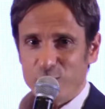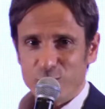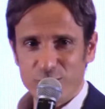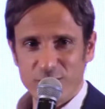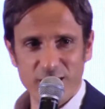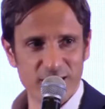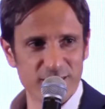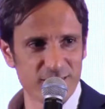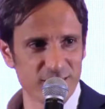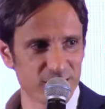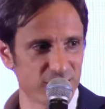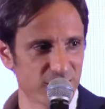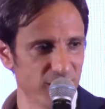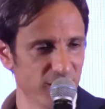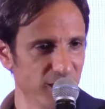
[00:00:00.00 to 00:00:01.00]
today is
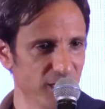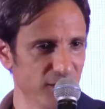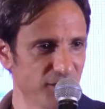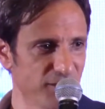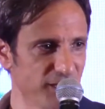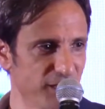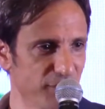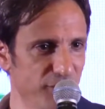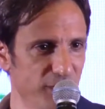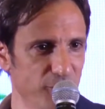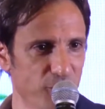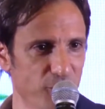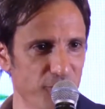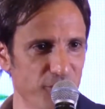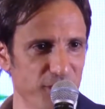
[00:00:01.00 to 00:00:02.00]
not really, how to say, the
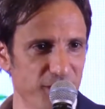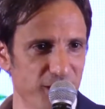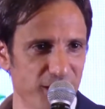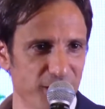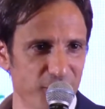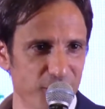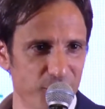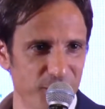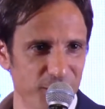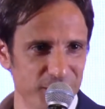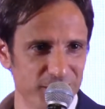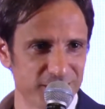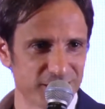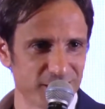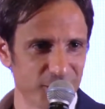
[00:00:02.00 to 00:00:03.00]
flavor of the day, no?
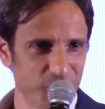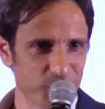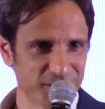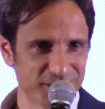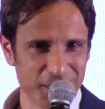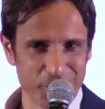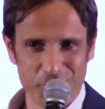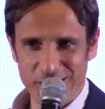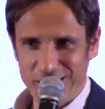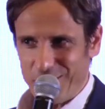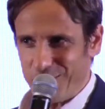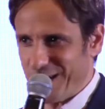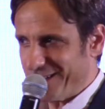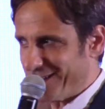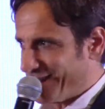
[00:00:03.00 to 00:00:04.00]
Because what's happening,
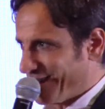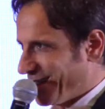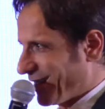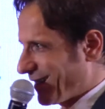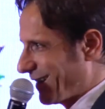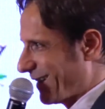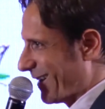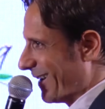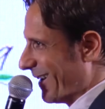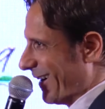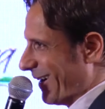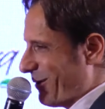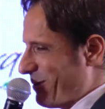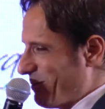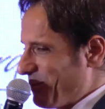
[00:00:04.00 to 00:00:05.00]
but
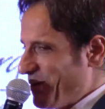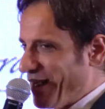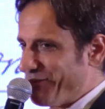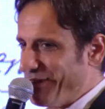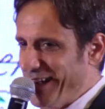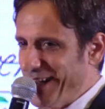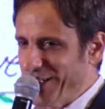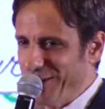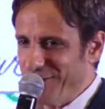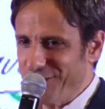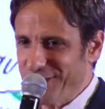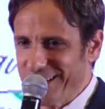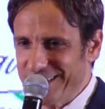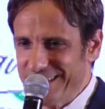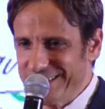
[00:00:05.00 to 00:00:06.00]
we are very
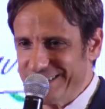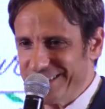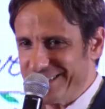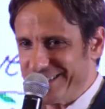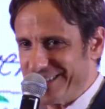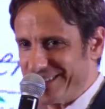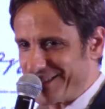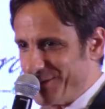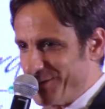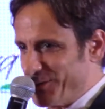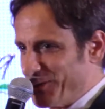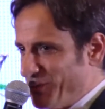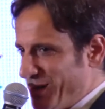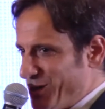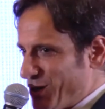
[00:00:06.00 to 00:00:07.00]
confident that this is going
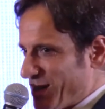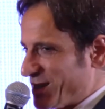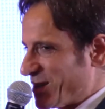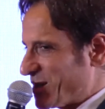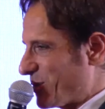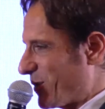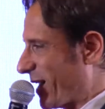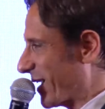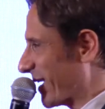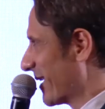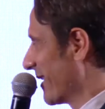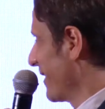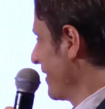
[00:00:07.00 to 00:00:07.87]
to be just a spark.